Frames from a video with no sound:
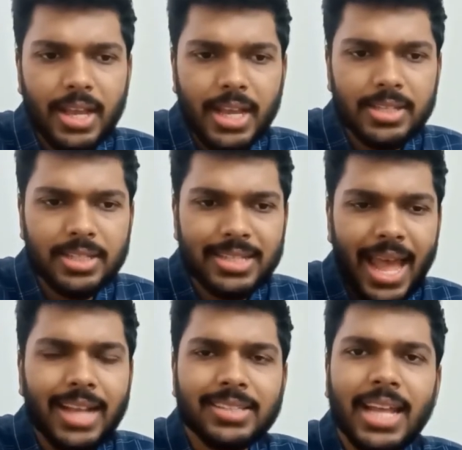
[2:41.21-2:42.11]
is a
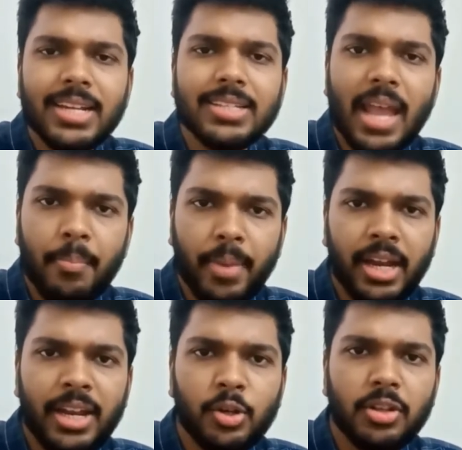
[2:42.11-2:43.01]
tax that is
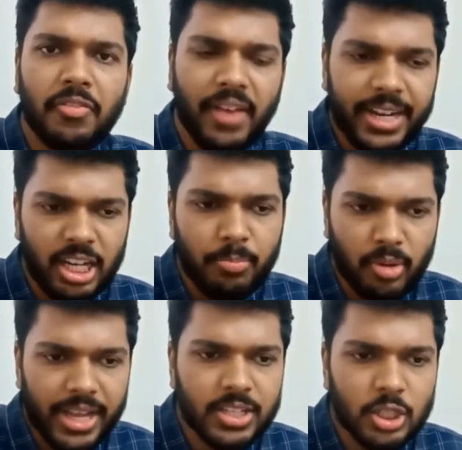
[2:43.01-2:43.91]
embedded into the final
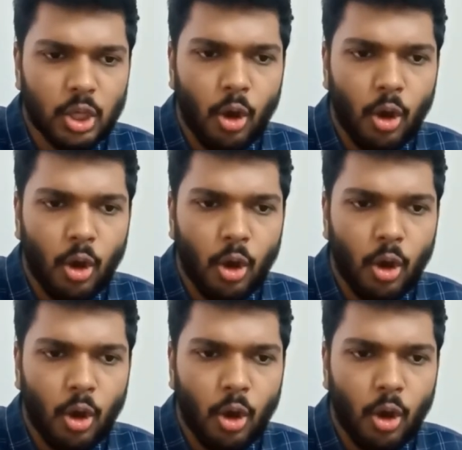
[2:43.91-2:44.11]
price